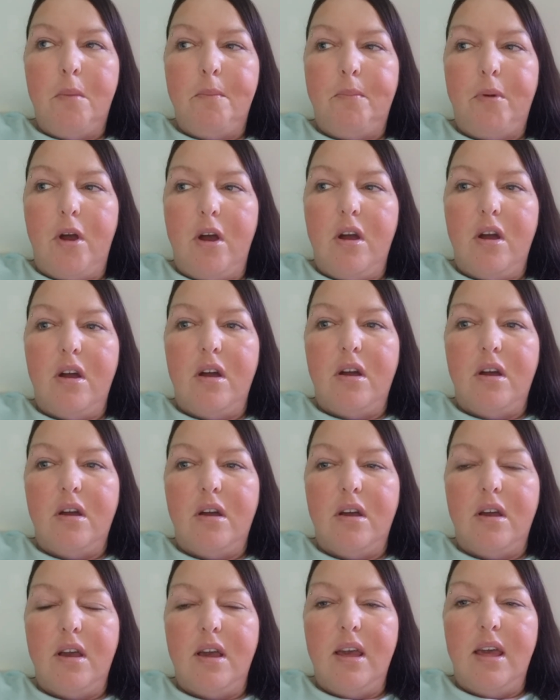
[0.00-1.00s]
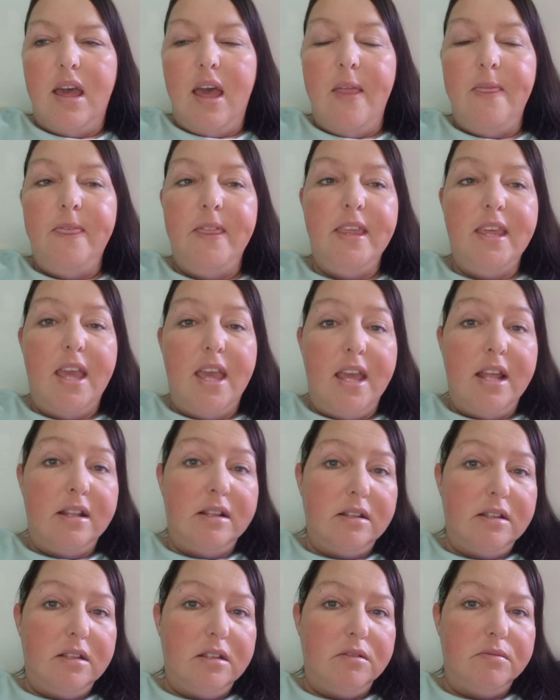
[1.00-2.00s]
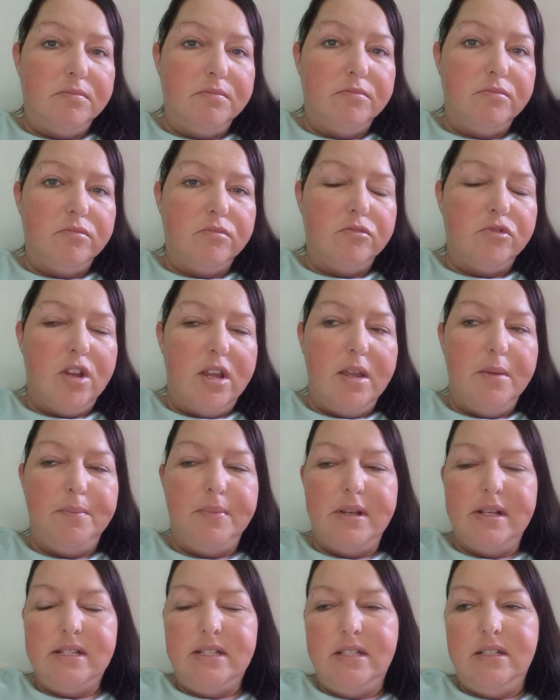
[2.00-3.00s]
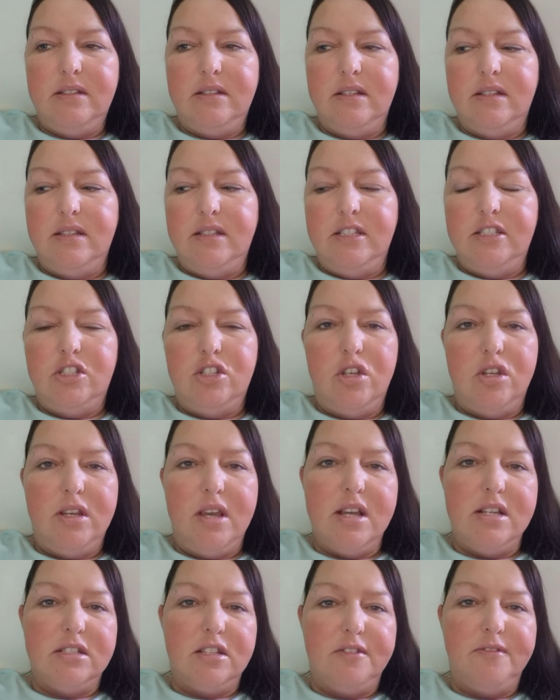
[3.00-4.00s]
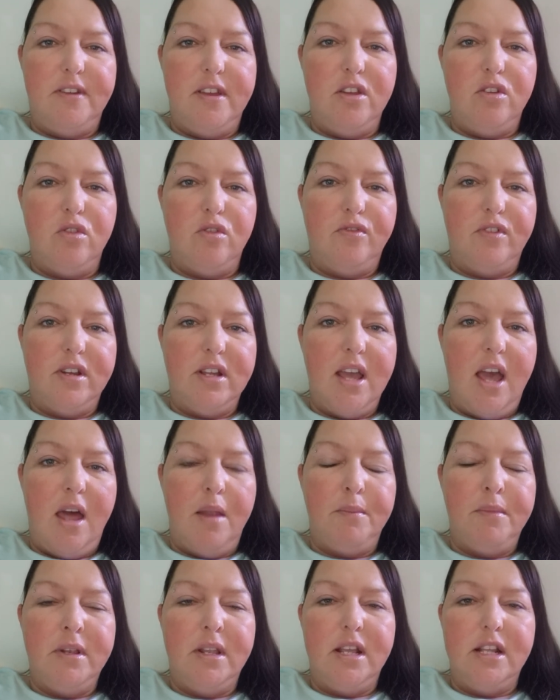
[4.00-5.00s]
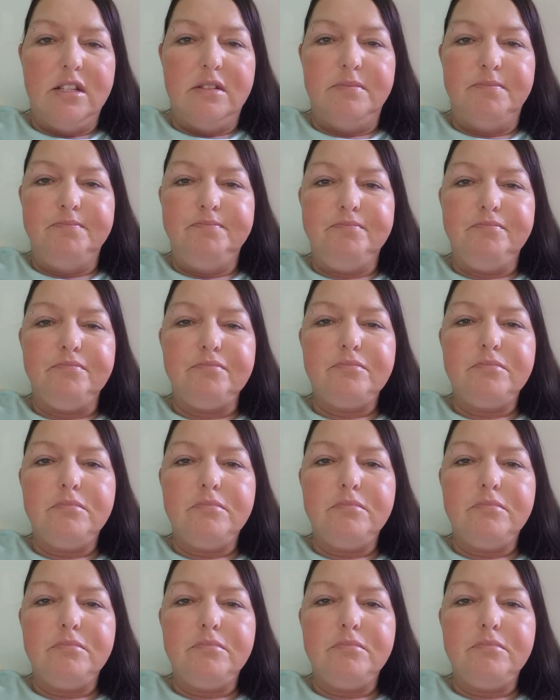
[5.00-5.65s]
But in the end, right, basically these two guys are fighting over Carmen and